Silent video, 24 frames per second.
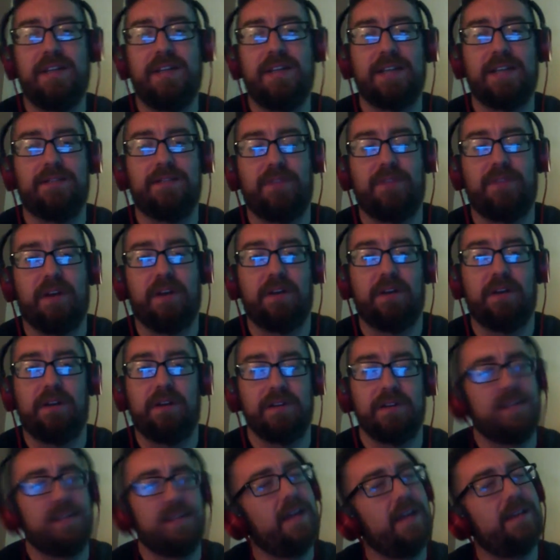of Thunder. Is
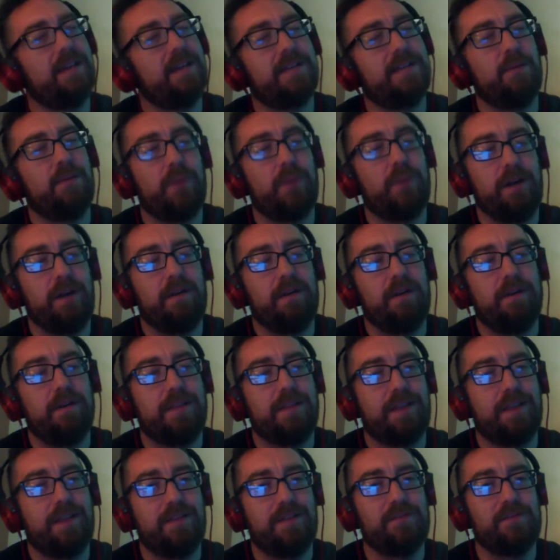that weird that I've
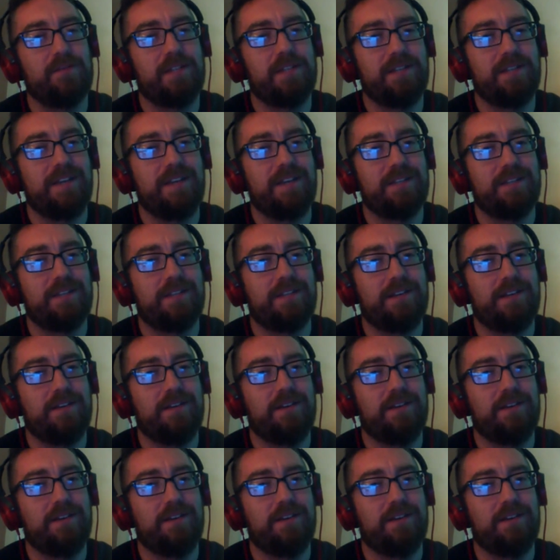never seen Days of Thunder?